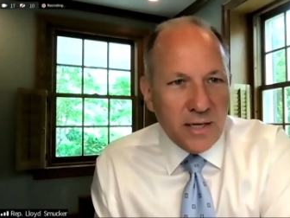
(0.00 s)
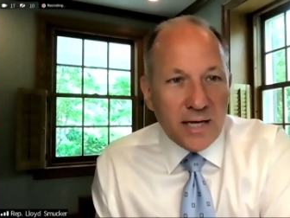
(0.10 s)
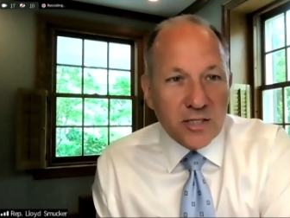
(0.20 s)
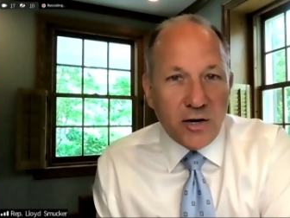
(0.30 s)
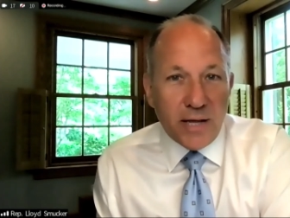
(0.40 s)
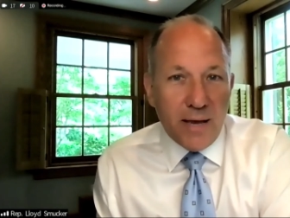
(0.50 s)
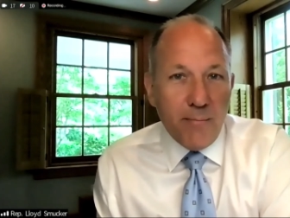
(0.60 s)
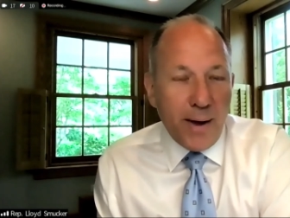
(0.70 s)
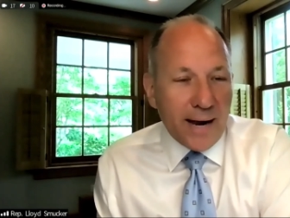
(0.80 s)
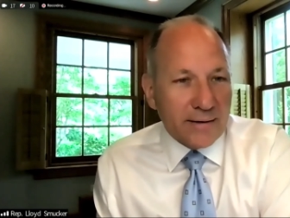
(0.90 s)
It's going to
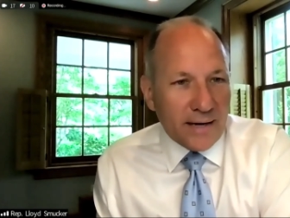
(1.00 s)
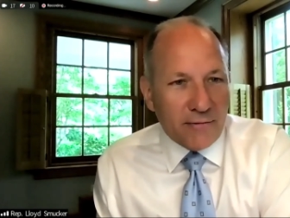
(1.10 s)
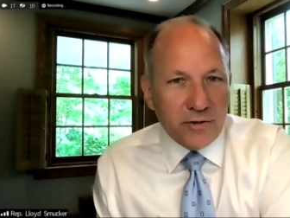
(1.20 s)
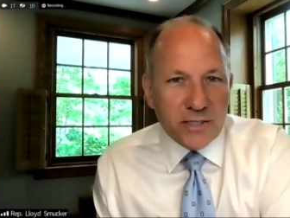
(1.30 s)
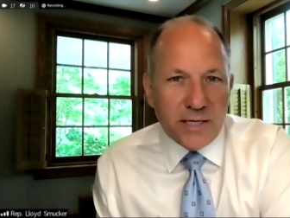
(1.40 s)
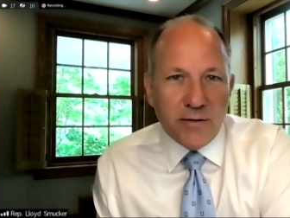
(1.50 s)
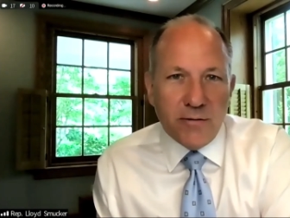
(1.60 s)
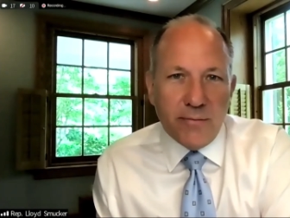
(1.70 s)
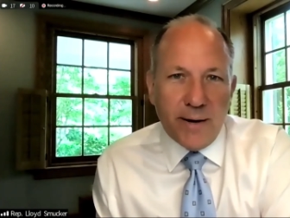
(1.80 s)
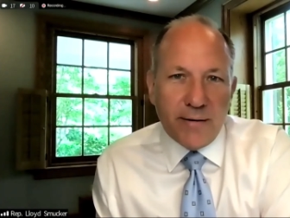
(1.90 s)
impact every
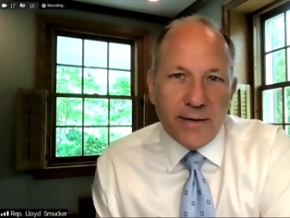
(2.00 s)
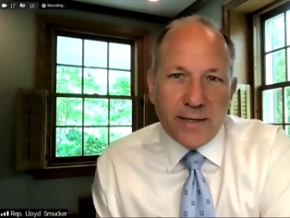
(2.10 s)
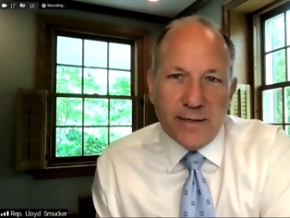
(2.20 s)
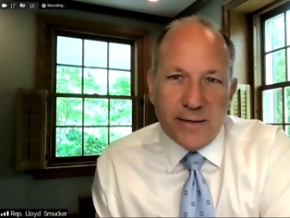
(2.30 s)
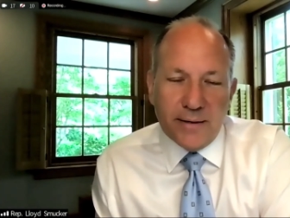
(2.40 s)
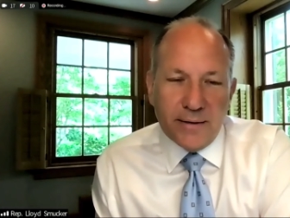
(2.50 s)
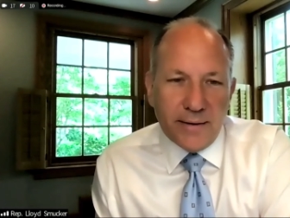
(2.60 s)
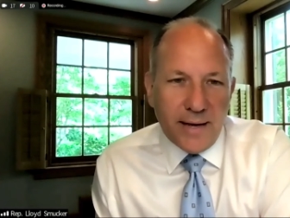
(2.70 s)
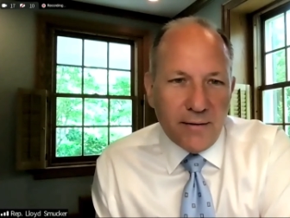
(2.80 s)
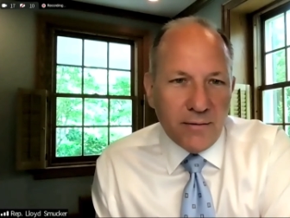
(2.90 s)
single American.
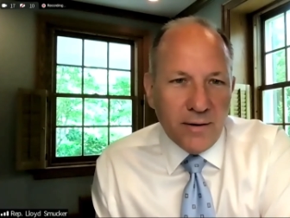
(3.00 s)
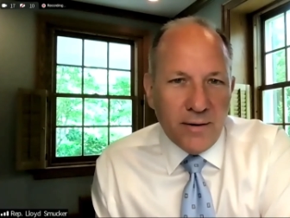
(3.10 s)
Now,